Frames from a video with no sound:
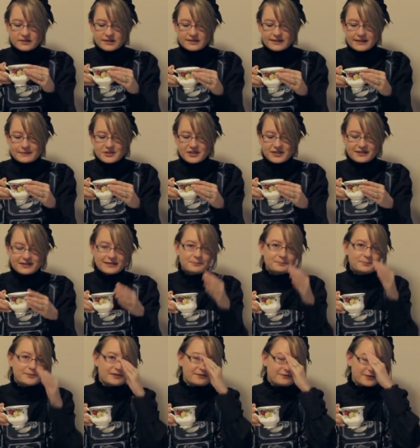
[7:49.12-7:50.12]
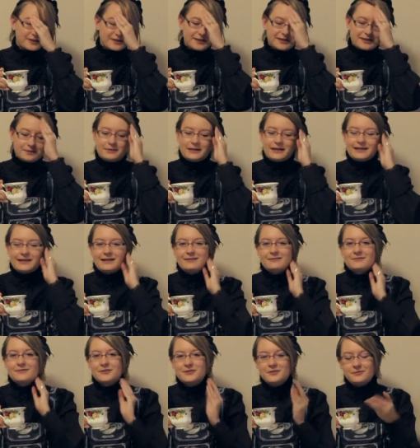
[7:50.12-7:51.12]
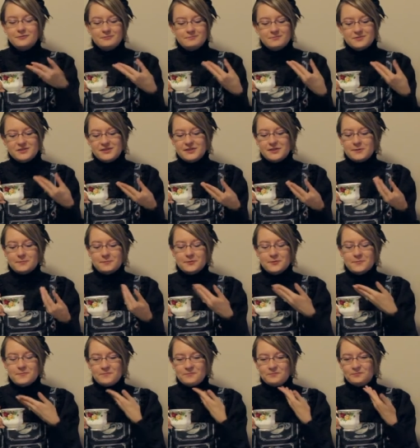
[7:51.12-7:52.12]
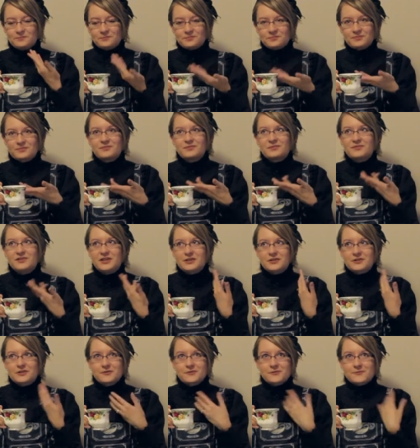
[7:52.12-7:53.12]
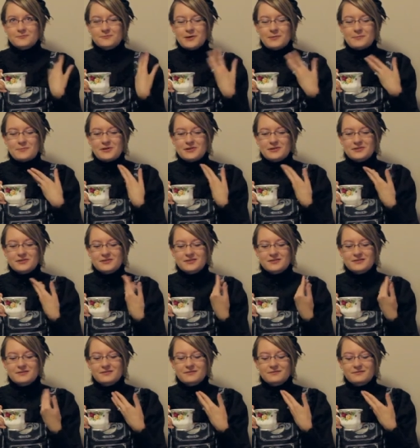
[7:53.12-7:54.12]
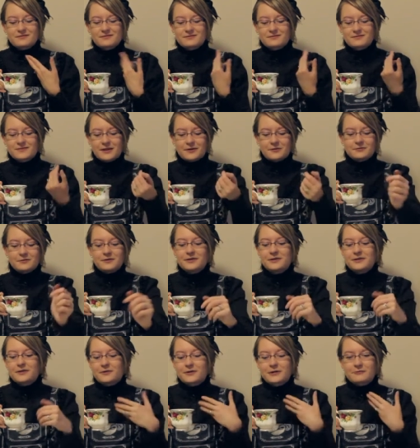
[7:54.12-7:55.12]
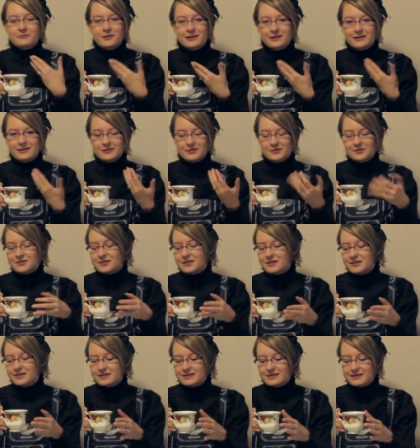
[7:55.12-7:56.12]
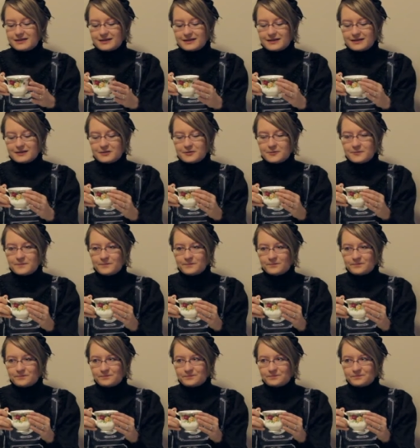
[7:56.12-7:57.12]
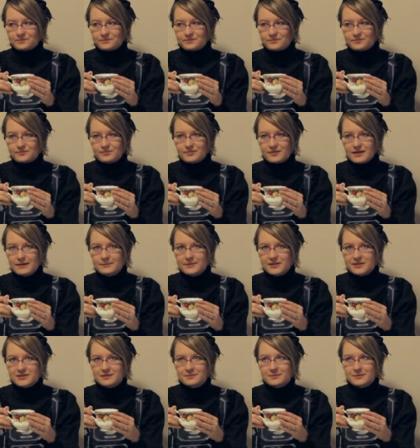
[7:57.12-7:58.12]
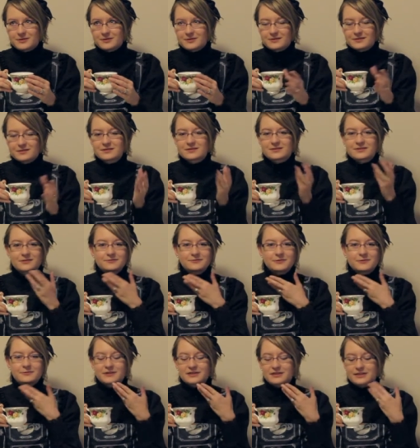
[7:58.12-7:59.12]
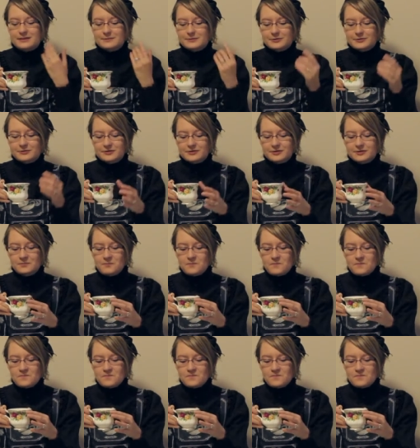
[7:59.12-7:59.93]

Sometimes you get the bit of a kickback after you sip. You get those remnants lingering right on your tongue, and that kind of picks up all the different receptors.